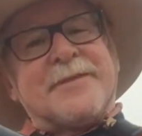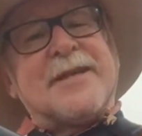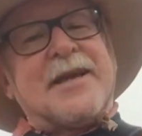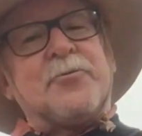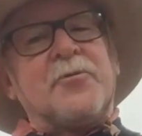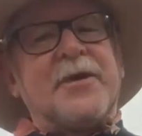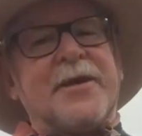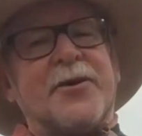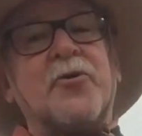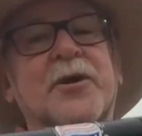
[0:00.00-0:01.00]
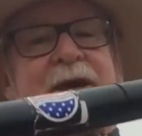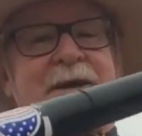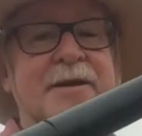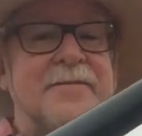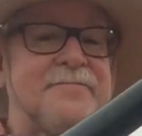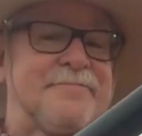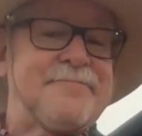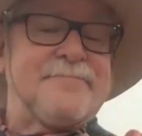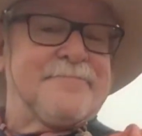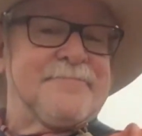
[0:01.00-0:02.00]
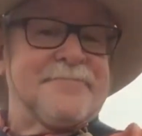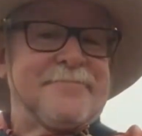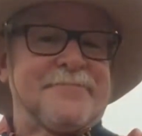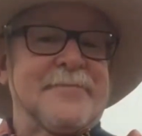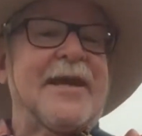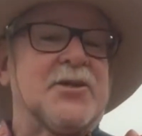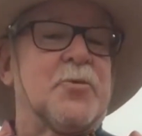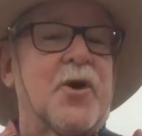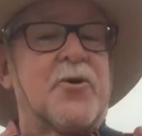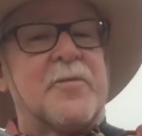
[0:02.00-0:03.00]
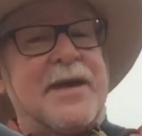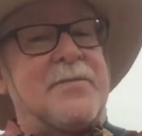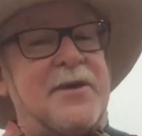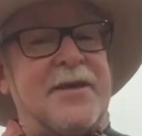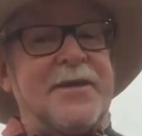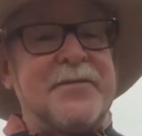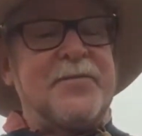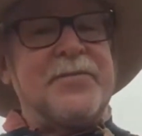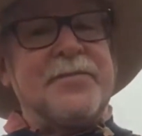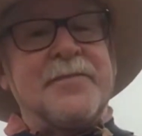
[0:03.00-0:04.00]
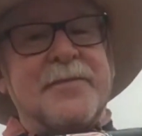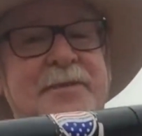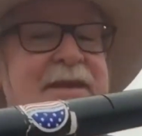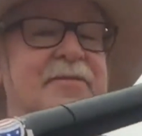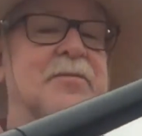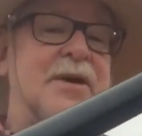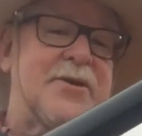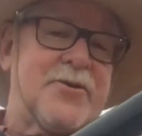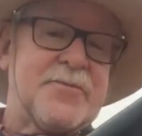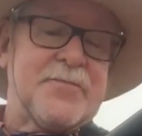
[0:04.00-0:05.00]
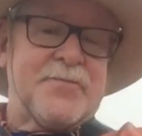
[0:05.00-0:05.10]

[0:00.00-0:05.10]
today will be okay. And tomorrow may be even better.